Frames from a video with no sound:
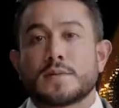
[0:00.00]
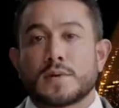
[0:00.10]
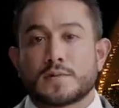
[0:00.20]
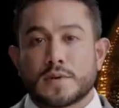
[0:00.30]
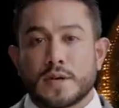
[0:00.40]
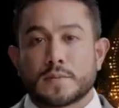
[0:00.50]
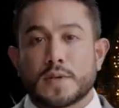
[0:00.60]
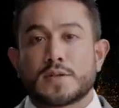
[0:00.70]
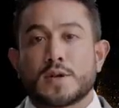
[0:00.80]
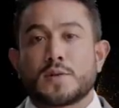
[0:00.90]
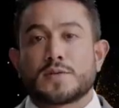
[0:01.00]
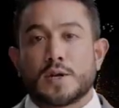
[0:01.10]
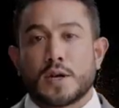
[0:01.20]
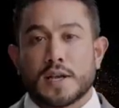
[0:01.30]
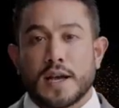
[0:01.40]
The Philippine Coast
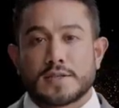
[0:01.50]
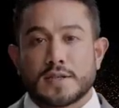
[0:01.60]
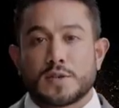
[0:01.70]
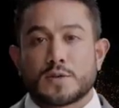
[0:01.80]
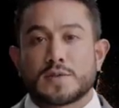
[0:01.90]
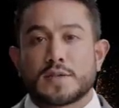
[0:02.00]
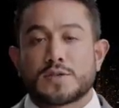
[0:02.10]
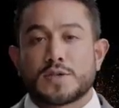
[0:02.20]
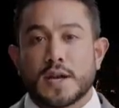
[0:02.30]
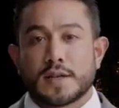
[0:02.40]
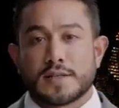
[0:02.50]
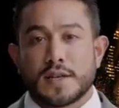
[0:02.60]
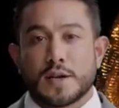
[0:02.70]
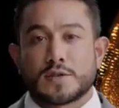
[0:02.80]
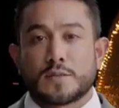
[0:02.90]
Guard has accused its Chinese
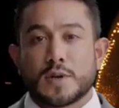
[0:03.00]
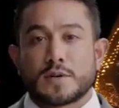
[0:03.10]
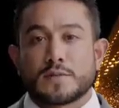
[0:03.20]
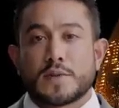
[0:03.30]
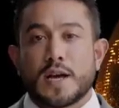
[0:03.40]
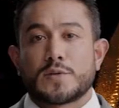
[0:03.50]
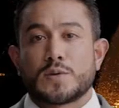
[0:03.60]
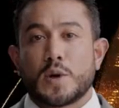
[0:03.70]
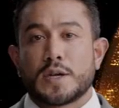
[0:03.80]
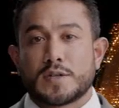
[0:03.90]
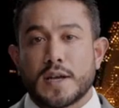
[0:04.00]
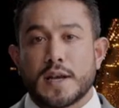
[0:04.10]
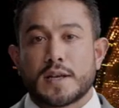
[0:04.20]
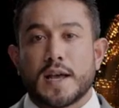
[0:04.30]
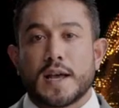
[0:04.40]
counterpart of firing water
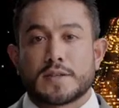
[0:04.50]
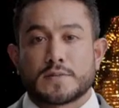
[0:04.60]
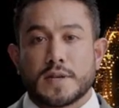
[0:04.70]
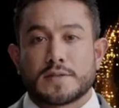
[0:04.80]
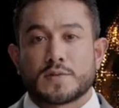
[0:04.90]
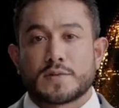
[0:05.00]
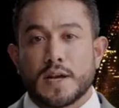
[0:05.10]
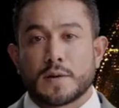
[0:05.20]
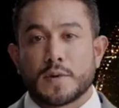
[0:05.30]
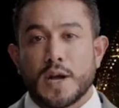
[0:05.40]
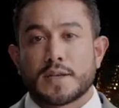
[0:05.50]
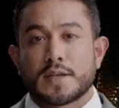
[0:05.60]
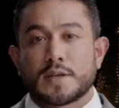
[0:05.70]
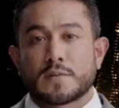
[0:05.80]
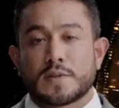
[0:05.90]
cannon at its vessels and
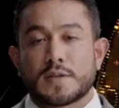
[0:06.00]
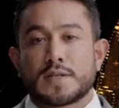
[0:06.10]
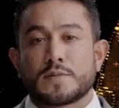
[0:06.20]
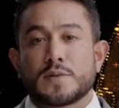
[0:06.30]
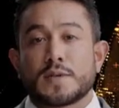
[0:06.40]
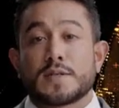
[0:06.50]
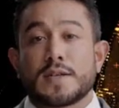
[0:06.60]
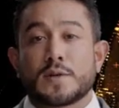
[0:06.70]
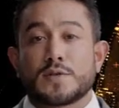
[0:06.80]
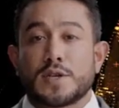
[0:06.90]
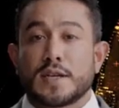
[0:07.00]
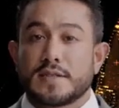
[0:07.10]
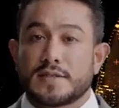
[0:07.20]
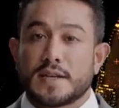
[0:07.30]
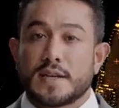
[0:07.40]
blocking them in the disputed South
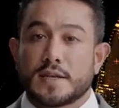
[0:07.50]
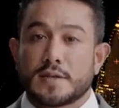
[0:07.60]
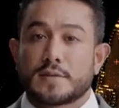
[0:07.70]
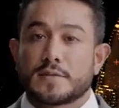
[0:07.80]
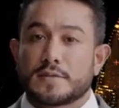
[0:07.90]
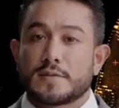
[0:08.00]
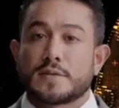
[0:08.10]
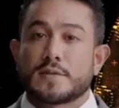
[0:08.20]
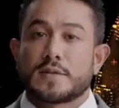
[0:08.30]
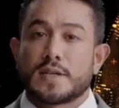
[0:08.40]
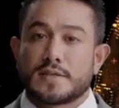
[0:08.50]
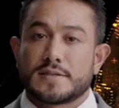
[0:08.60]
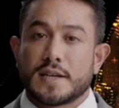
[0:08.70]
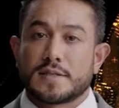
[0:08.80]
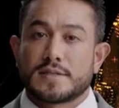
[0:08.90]
China Sea. It
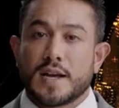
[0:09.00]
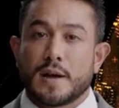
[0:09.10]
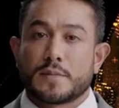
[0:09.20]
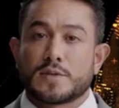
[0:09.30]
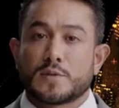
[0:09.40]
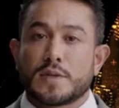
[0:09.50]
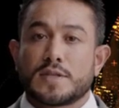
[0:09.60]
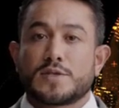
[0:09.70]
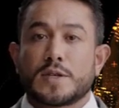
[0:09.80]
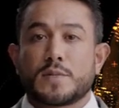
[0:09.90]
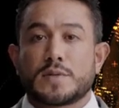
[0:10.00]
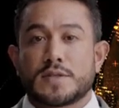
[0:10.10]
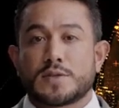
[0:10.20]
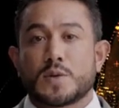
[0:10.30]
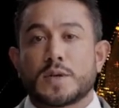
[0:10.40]
said this happened when its ship was
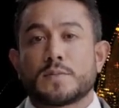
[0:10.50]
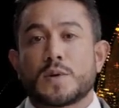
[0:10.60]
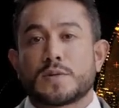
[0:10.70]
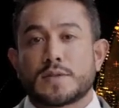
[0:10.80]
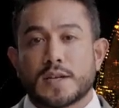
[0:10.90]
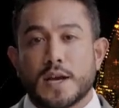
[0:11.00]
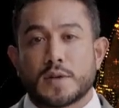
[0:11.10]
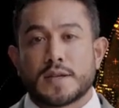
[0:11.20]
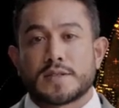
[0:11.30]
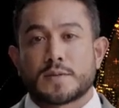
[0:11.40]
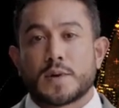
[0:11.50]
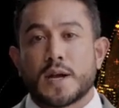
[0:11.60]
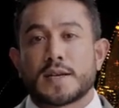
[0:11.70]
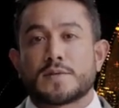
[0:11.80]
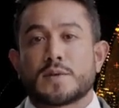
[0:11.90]
escorting boats carrying
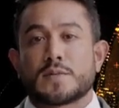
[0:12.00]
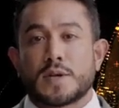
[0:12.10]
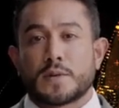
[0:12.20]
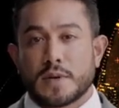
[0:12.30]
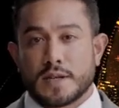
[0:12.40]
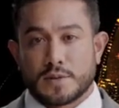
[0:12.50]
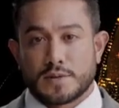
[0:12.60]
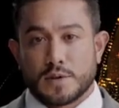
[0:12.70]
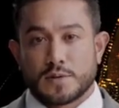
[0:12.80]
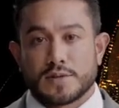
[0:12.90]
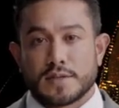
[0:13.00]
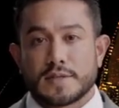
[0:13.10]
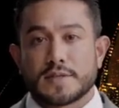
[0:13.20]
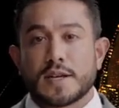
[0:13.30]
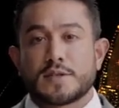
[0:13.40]
supplies for Filipino soldiers
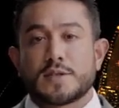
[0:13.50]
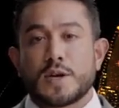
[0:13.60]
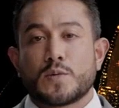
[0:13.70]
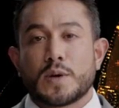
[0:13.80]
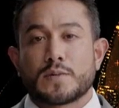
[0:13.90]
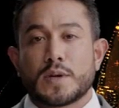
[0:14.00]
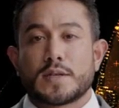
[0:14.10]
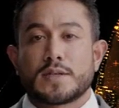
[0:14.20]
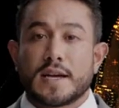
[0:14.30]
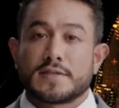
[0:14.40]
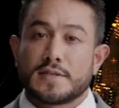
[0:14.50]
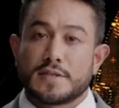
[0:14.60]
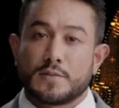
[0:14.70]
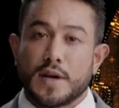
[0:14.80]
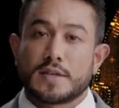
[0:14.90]
stationed on one of the contested
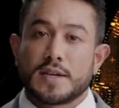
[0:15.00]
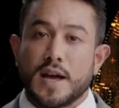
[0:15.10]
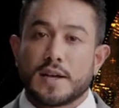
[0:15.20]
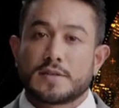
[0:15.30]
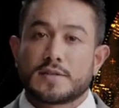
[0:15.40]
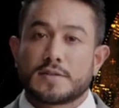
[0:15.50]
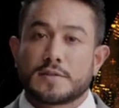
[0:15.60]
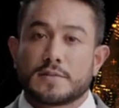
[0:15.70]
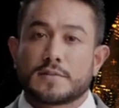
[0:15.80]
Spratly Islands.